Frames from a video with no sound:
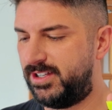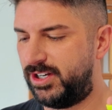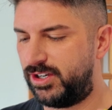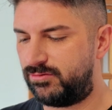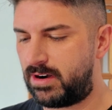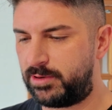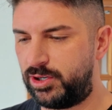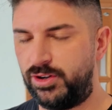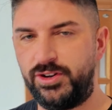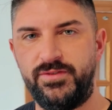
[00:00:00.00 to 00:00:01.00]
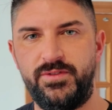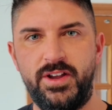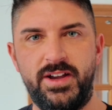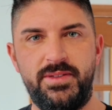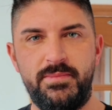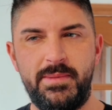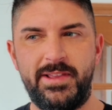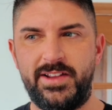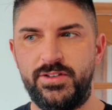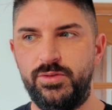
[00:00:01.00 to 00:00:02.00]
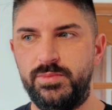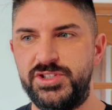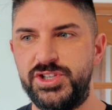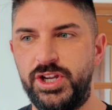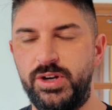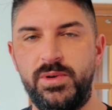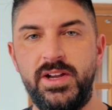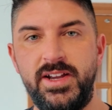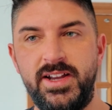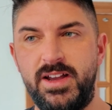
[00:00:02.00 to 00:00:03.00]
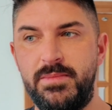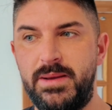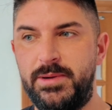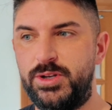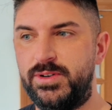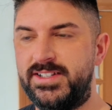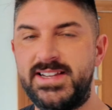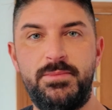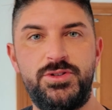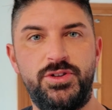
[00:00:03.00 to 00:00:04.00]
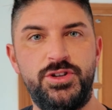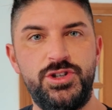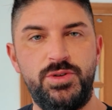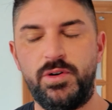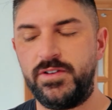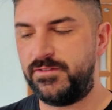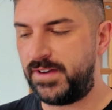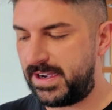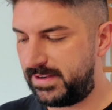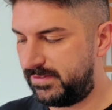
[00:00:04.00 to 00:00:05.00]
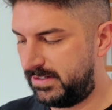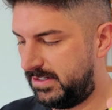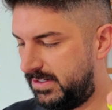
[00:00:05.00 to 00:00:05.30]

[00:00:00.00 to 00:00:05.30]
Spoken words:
you know, grab a hold of maybe like the number 2 and maybe do an attempt on the 2.5.